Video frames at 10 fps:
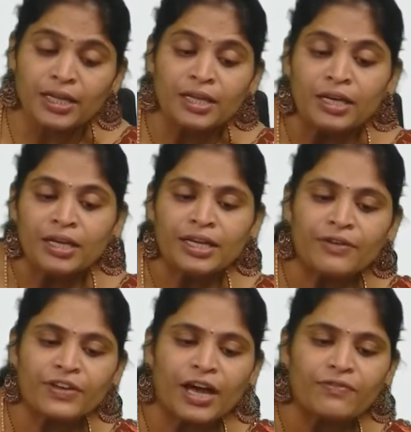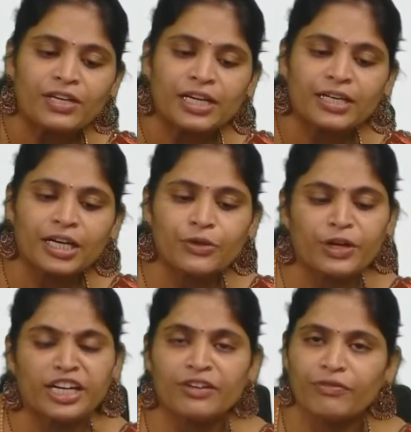Here we have deleted
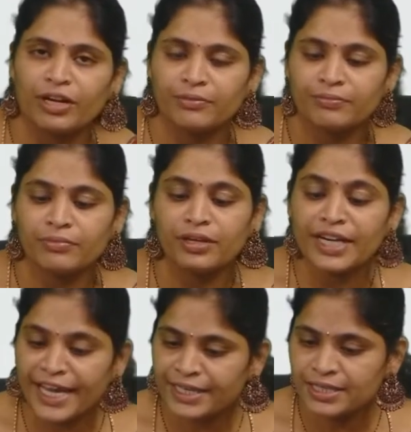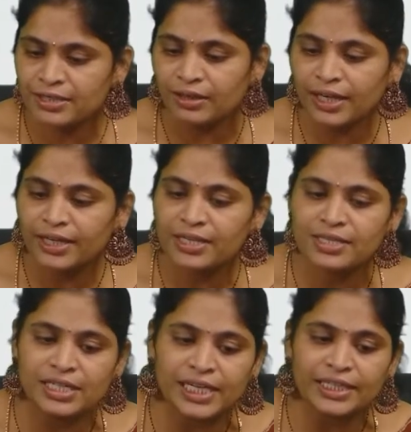21. Next, let us
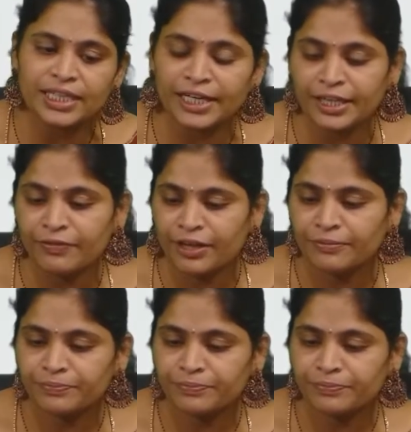delete 31.